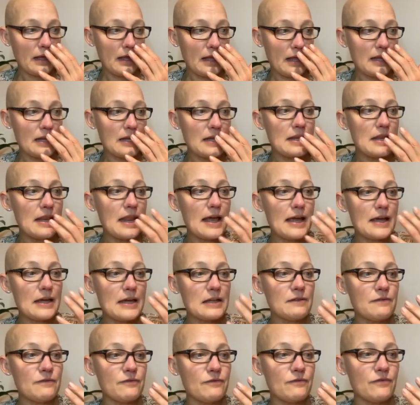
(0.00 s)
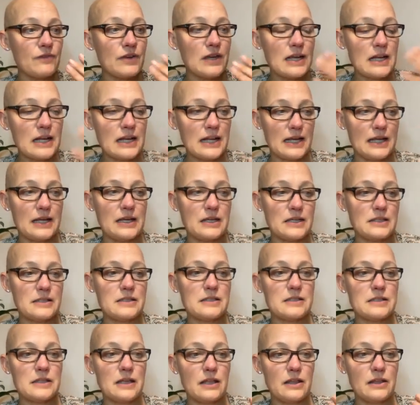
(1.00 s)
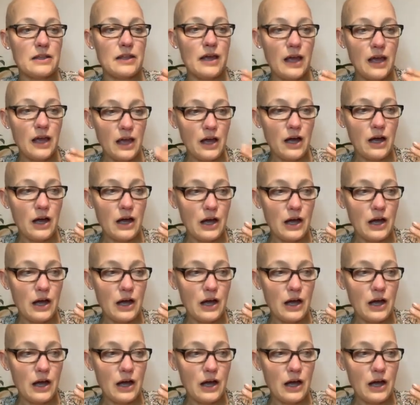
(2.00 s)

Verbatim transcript: any negative feelings that